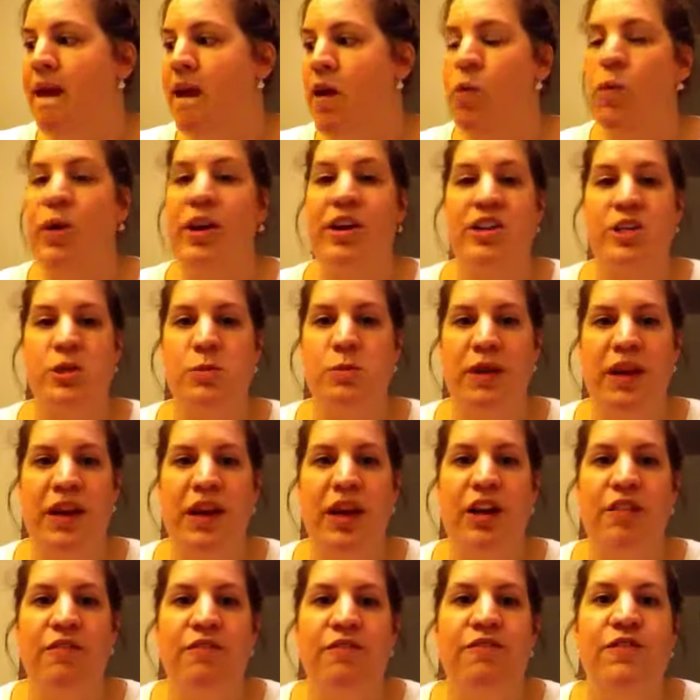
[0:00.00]
we are spending
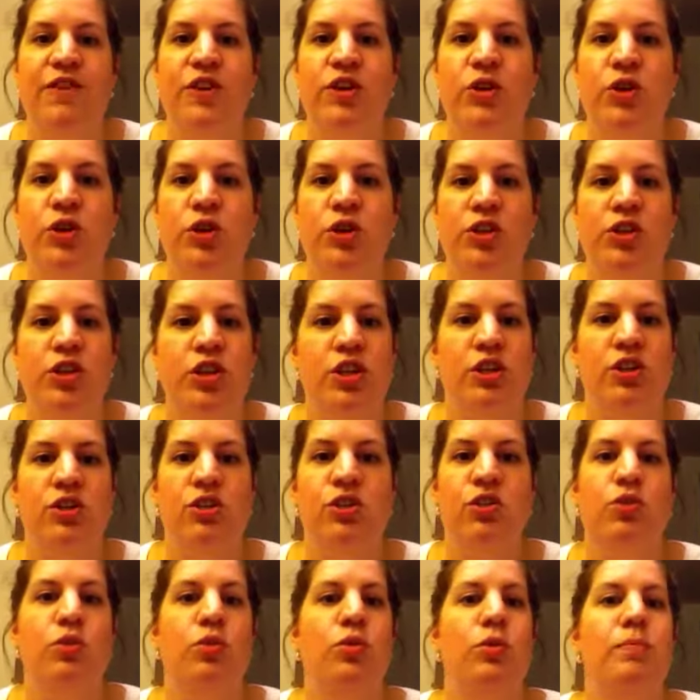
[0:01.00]
on fuel
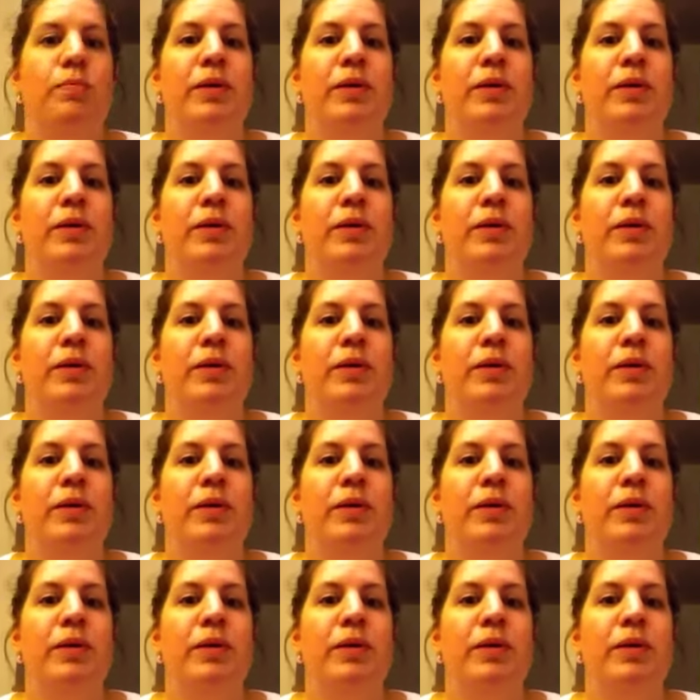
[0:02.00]
to